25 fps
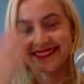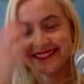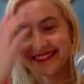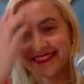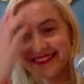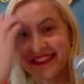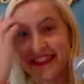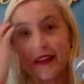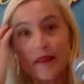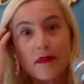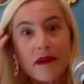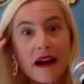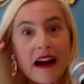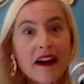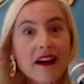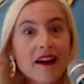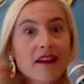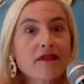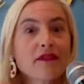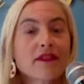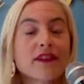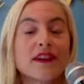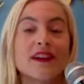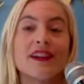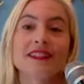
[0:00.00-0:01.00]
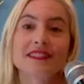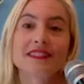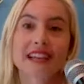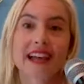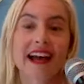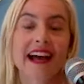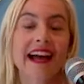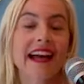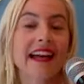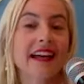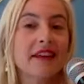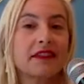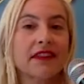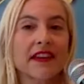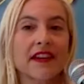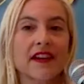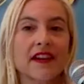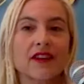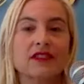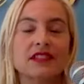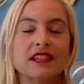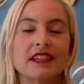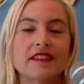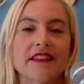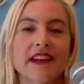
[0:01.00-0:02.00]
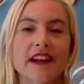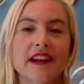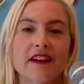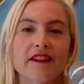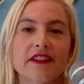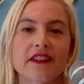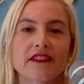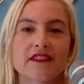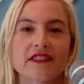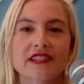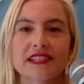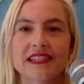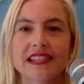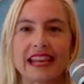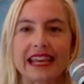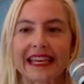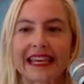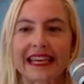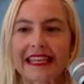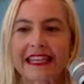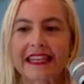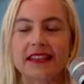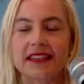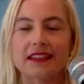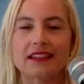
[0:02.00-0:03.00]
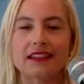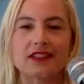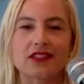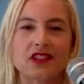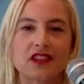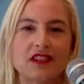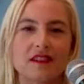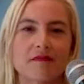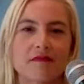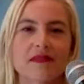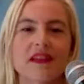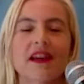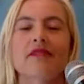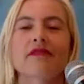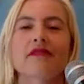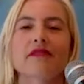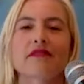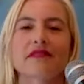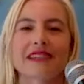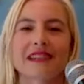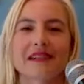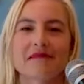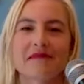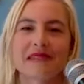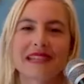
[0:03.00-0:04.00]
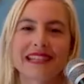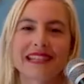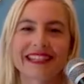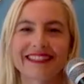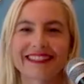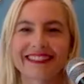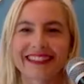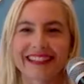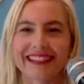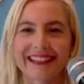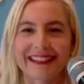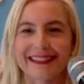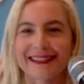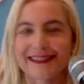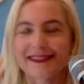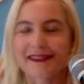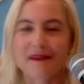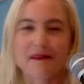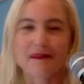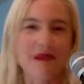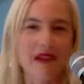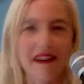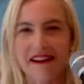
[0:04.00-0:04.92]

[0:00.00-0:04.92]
Yeah. They're powerful. Yeah. yeah. Anything goes in there and they're just like killing germs off of it immediately. It's yeah. so yeah.